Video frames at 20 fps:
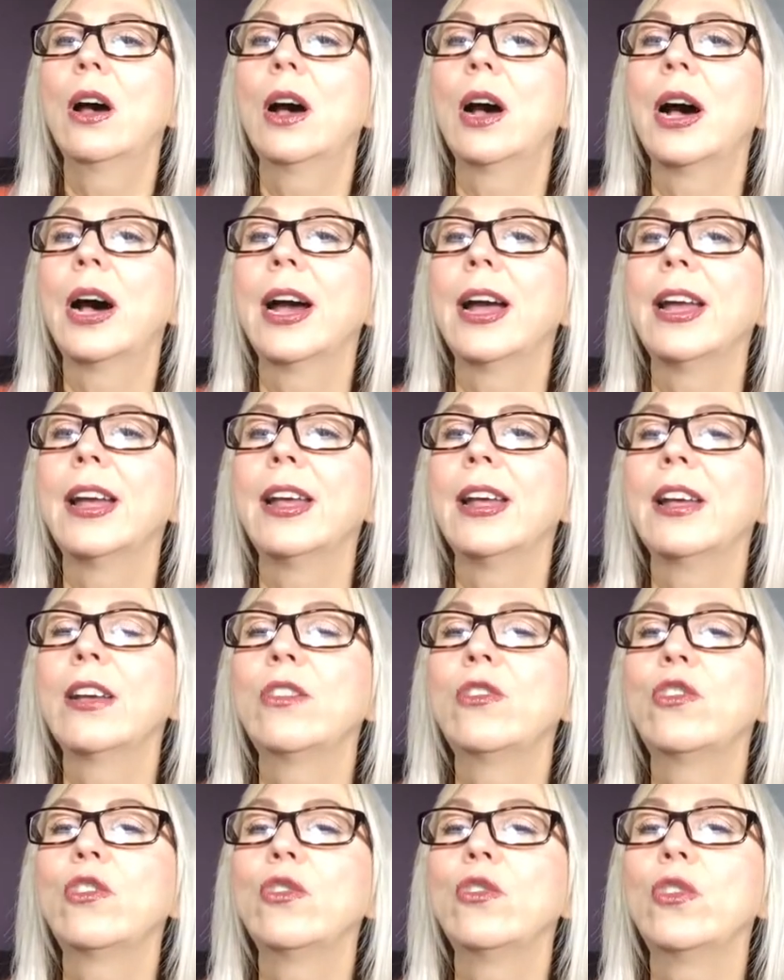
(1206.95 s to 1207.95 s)

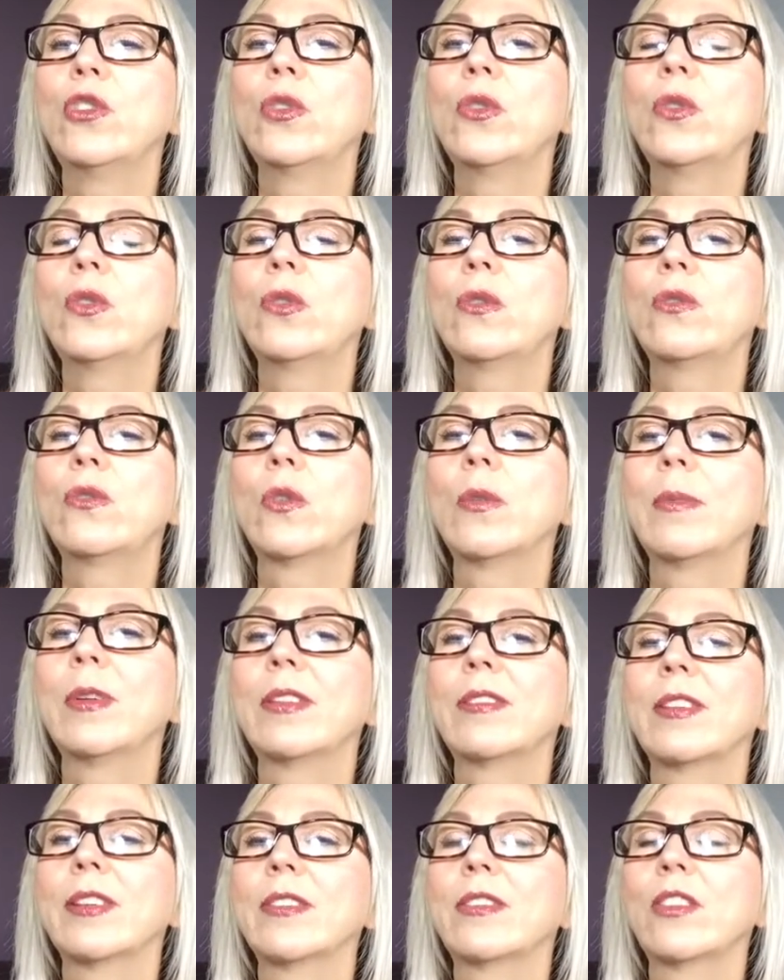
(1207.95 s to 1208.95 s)
to do for
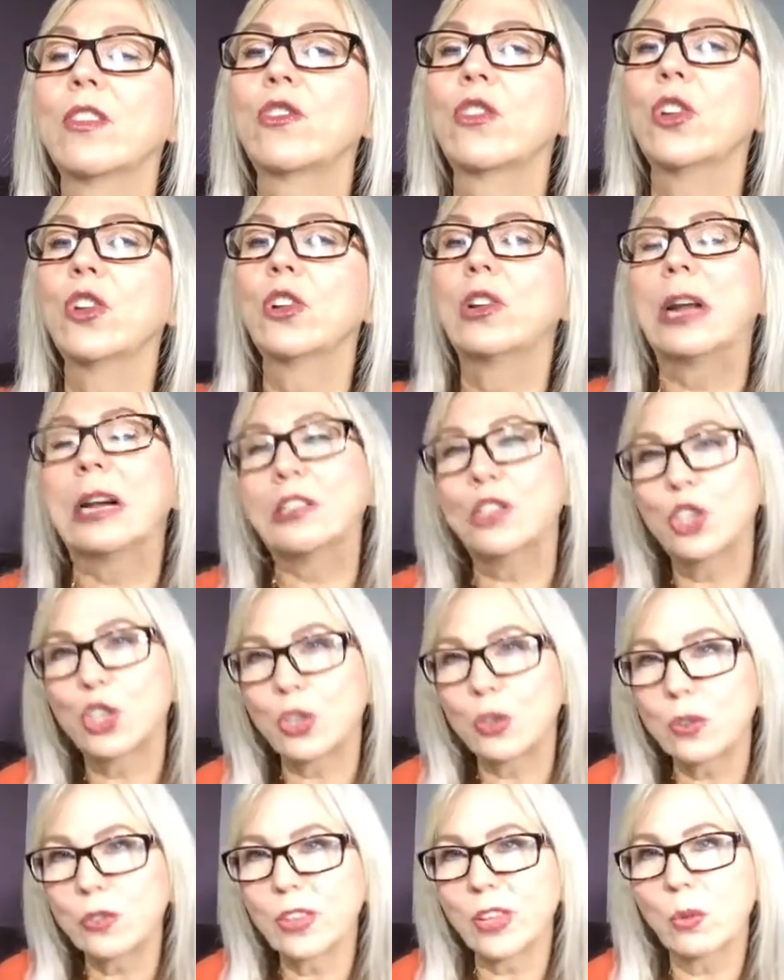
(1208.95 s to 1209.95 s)
business. So you're not
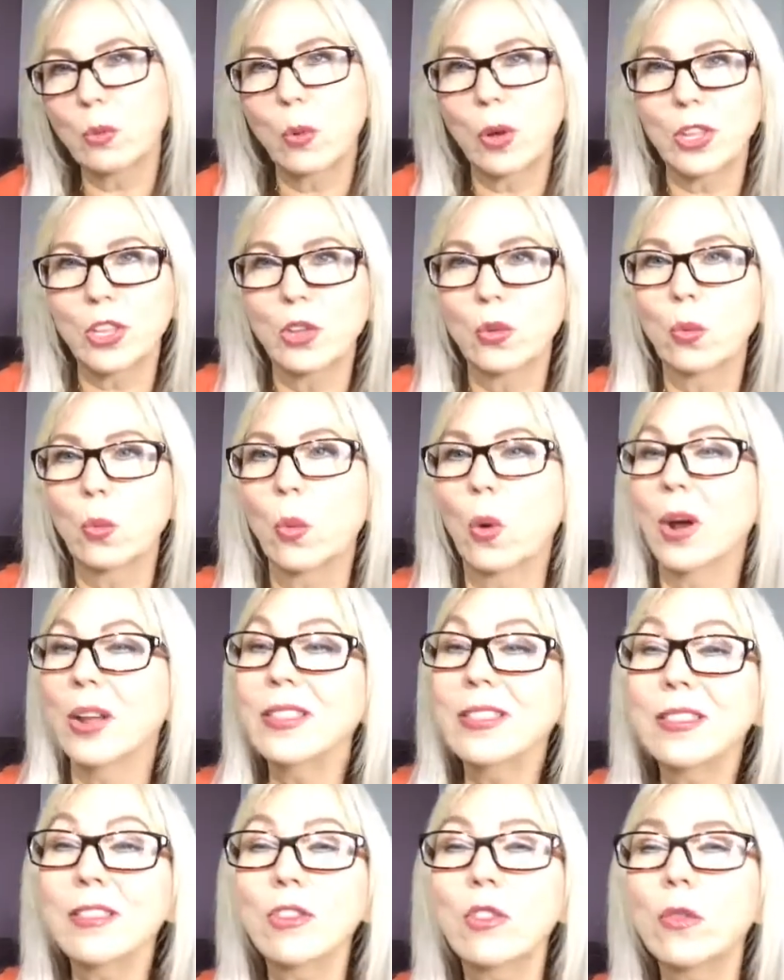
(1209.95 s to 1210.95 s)
choosing what you want
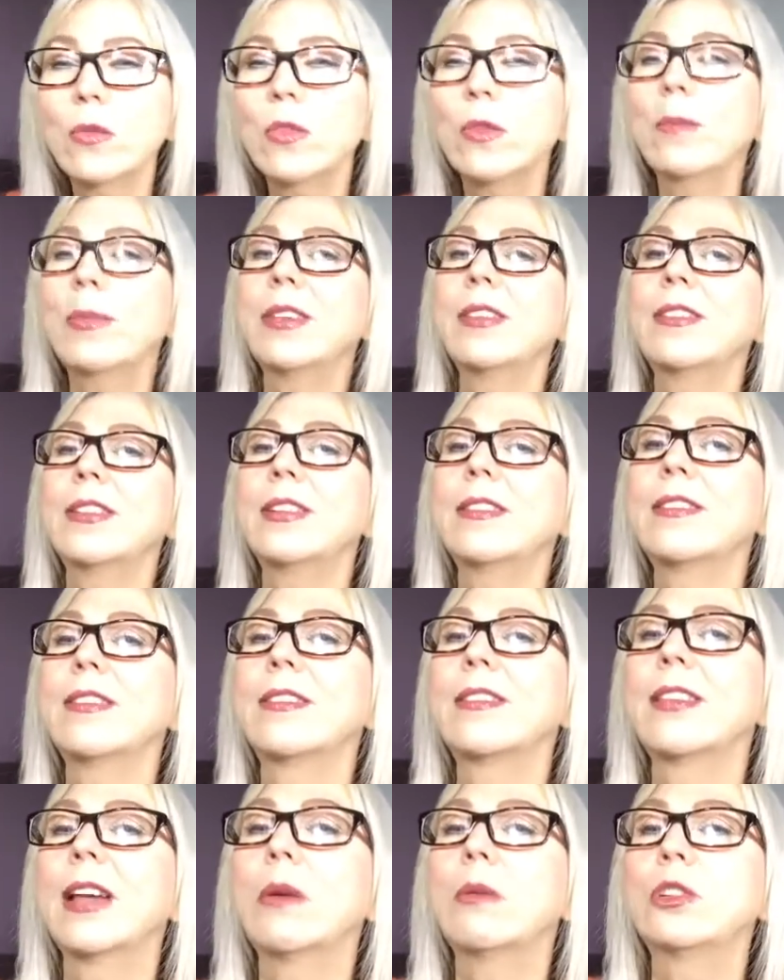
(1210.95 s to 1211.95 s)
to do for business? Is
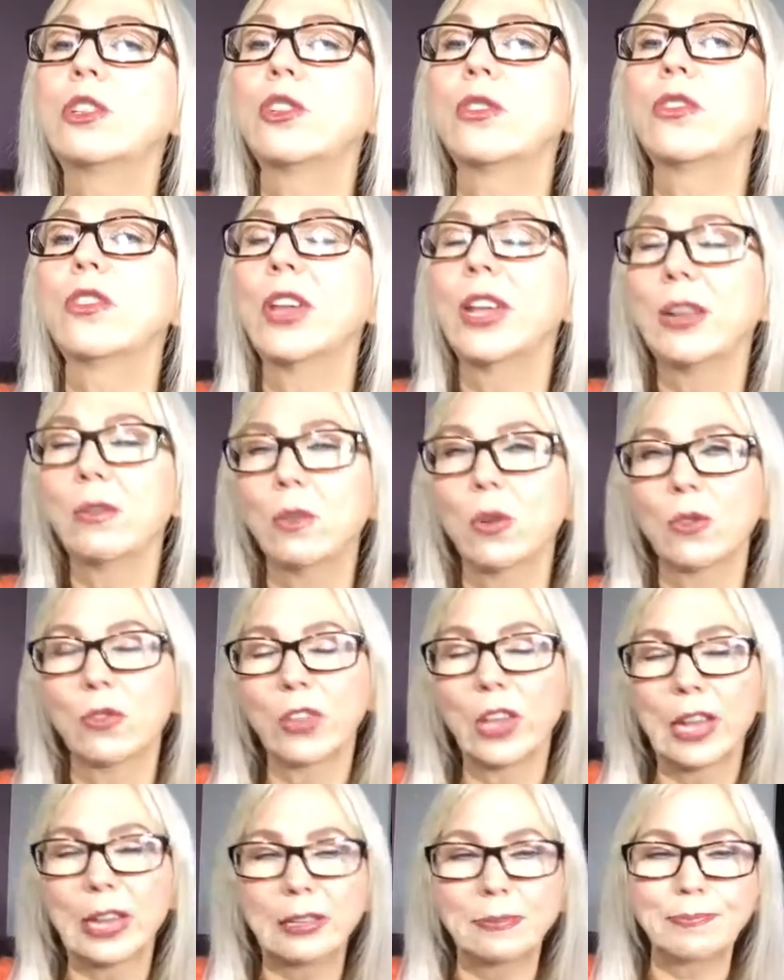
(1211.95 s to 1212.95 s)
that what you're saying,
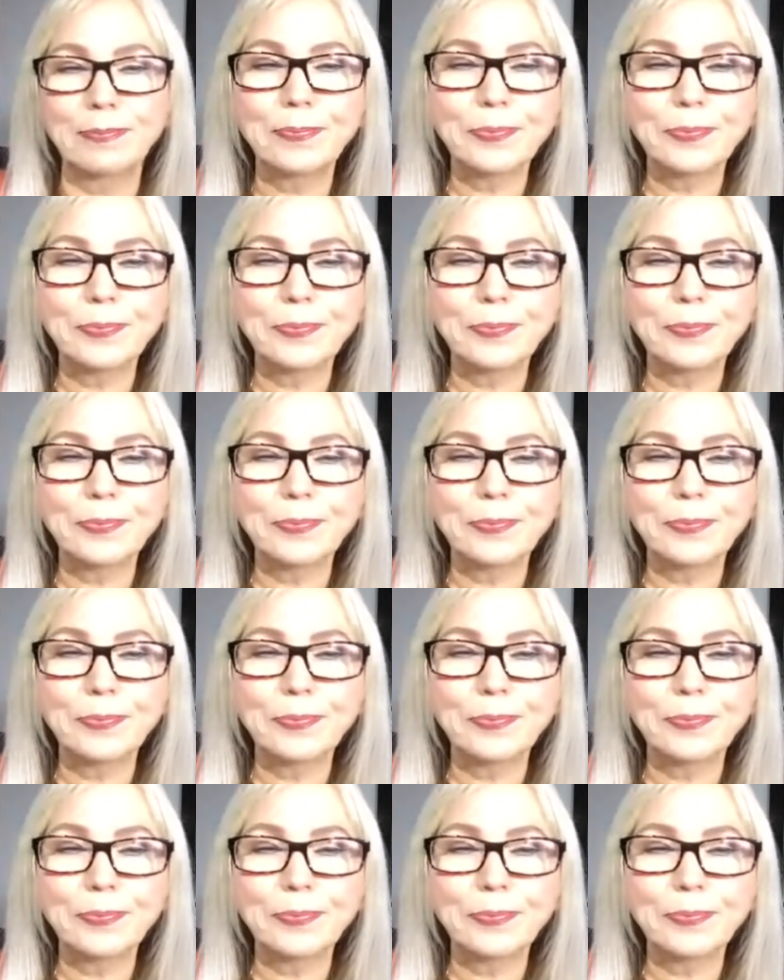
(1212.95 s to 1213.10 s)
Roseanne?